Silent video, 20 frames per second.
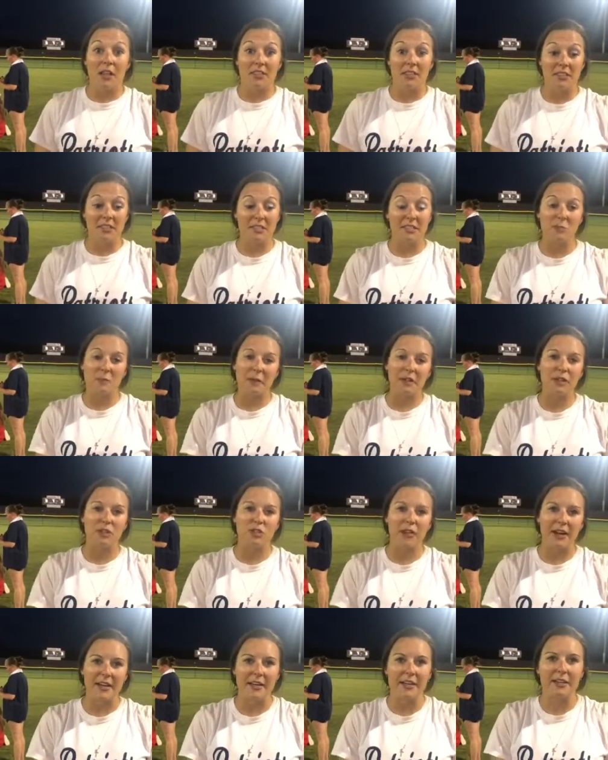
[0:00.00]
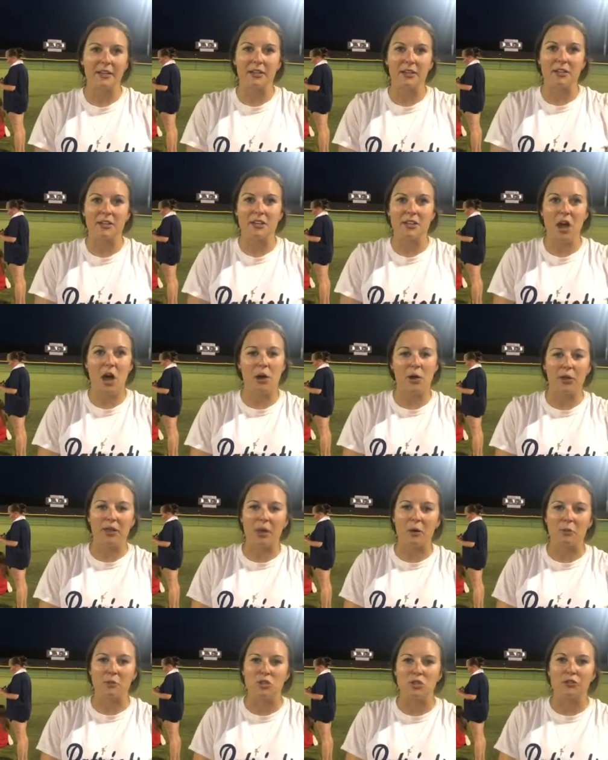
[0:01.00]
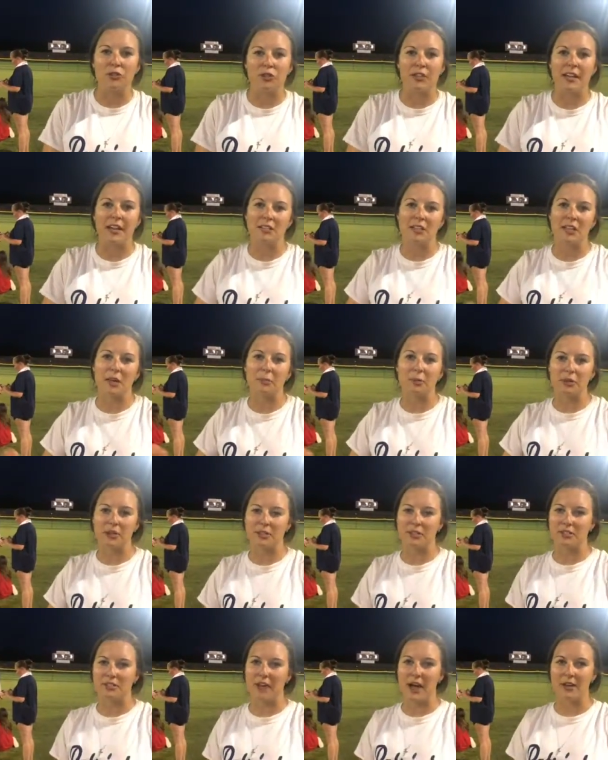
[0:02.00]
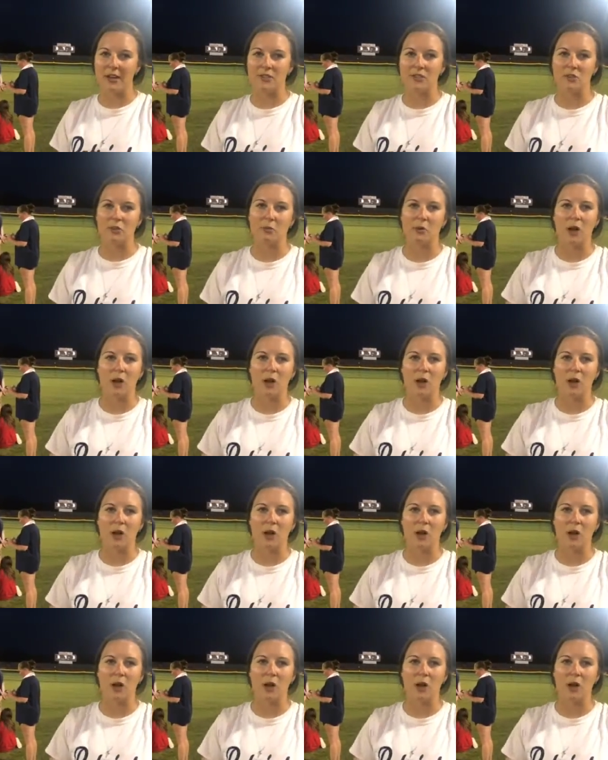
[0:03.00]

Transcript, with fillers: This experience right here not only helps you for the next couple years of high school,